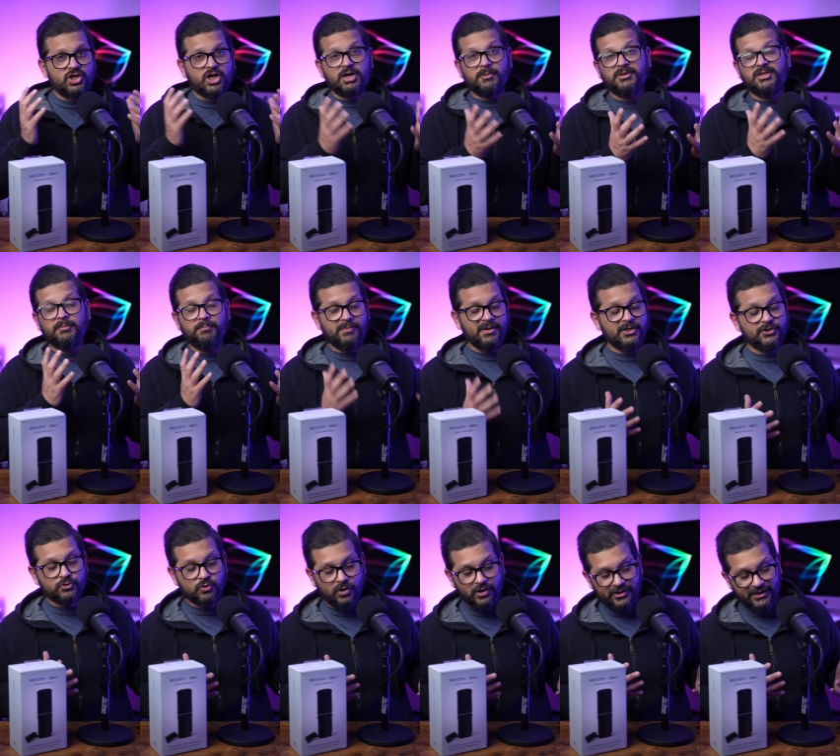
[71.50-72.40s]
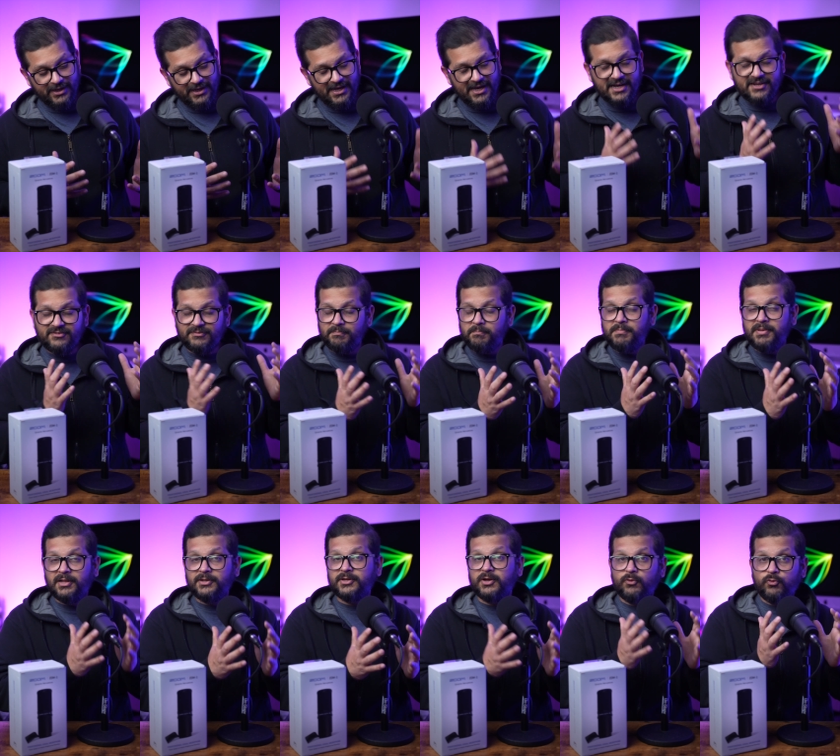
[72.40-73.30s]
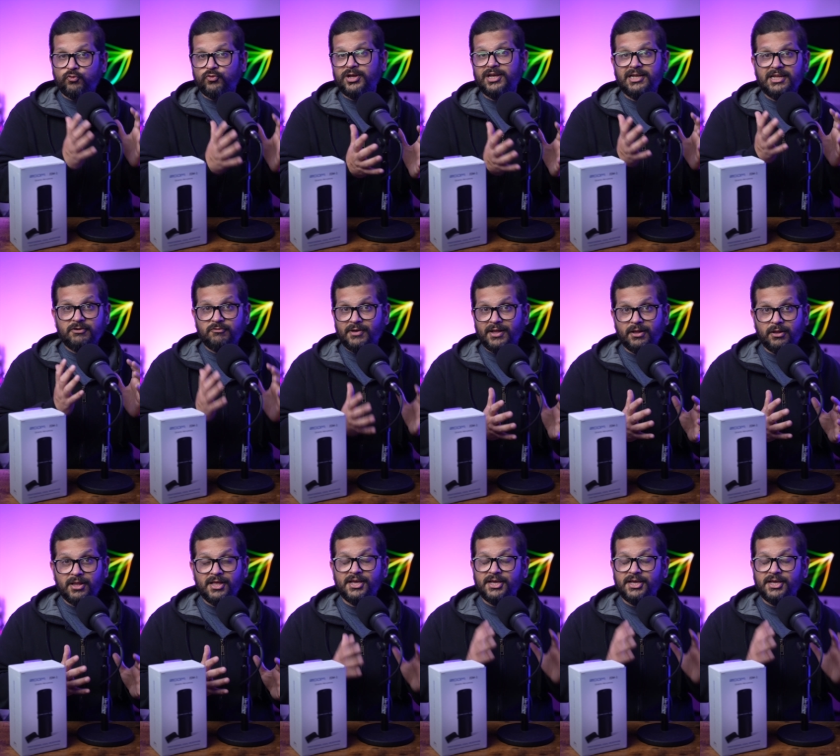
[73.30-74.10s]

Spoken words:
talk about the build quality. It's built really well.